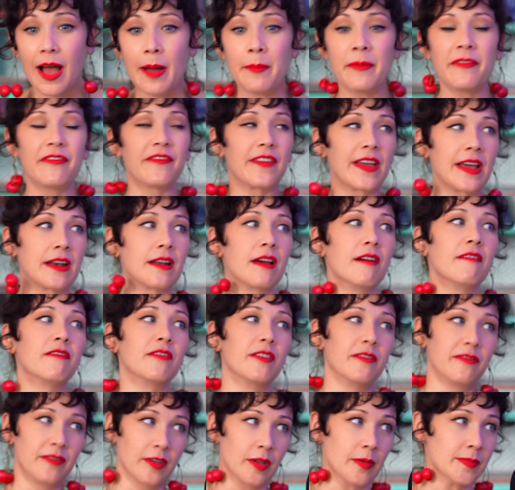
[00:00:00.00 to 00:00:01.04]
I'm a fan of
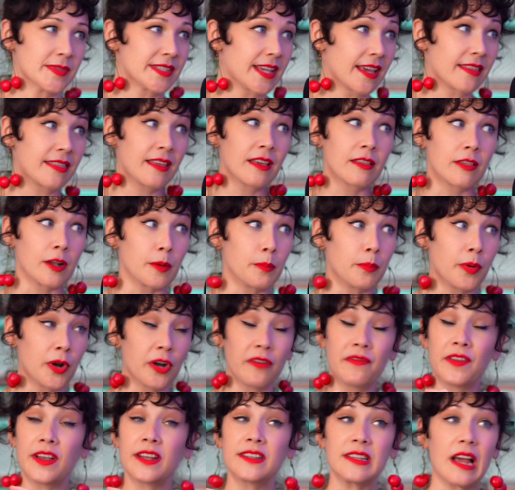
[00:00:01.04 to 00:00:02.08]
the films. I think they're
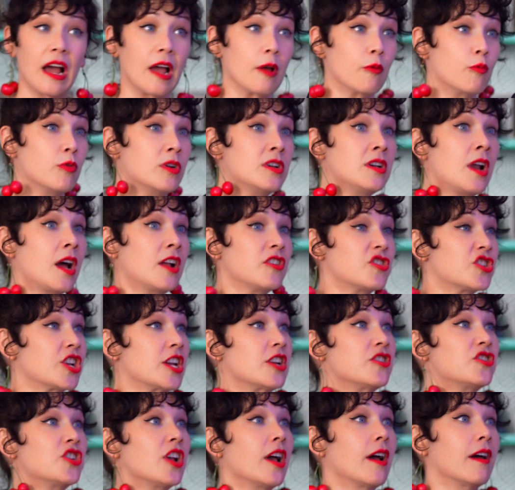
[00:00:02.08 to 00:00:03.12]
perfect. I would not
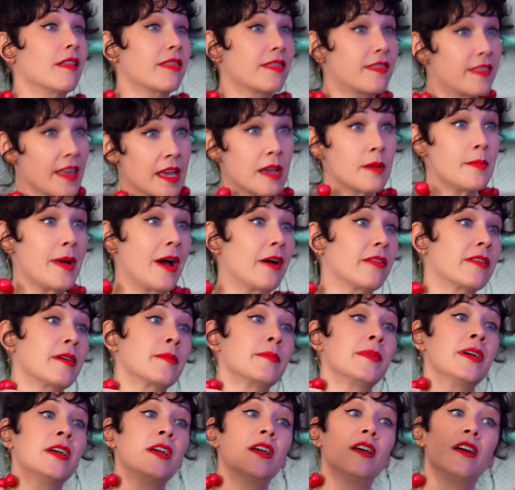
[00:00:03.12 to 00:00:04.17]
change a thing about
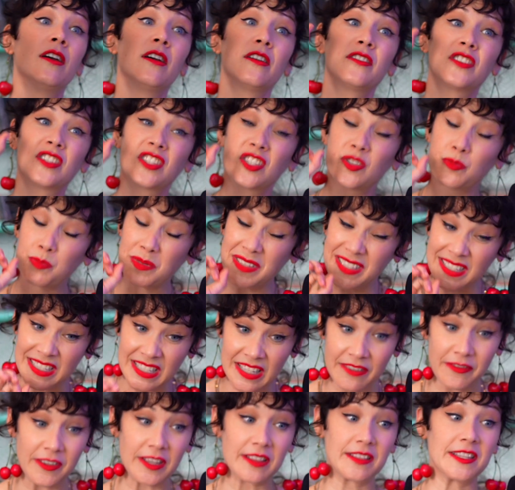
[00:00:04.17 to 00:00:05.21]
them.
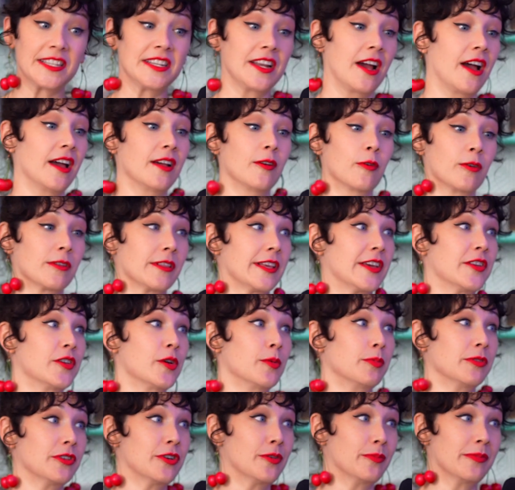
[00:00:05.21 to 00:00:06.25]
Specifically, not Orlando
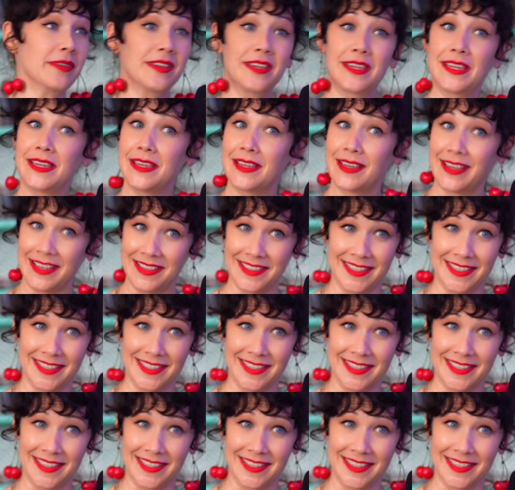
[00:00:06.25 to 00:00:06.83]
Bloom. He can